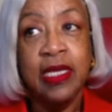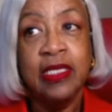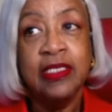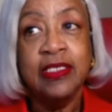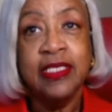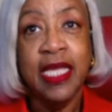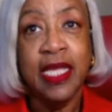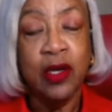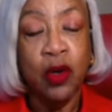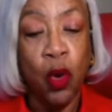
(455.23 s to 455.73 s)

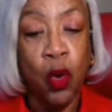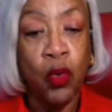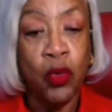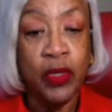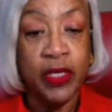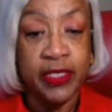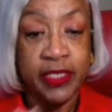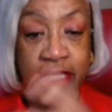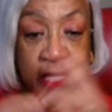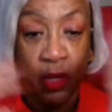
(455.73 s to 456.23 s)
second
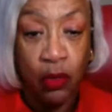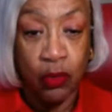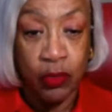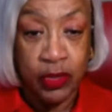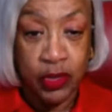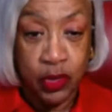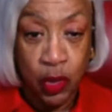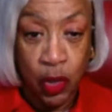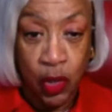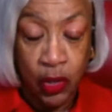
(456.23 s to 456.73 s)
oldest and the
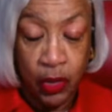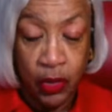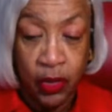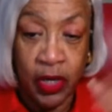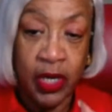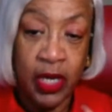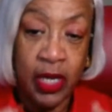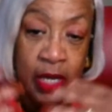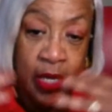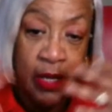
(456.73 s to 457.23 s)
oldest daughter
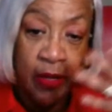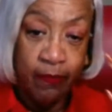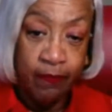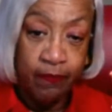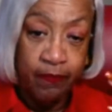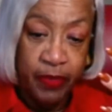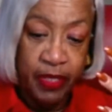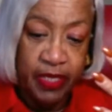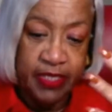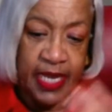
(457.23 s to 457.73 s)

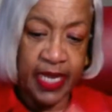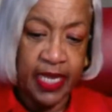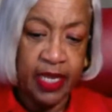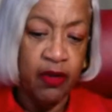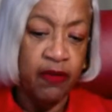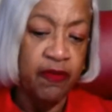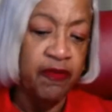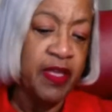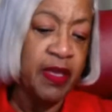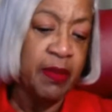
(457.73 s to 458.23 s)
to take
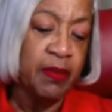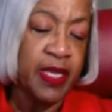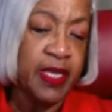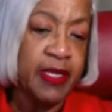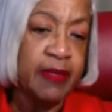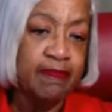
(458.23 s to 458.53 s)
care of family.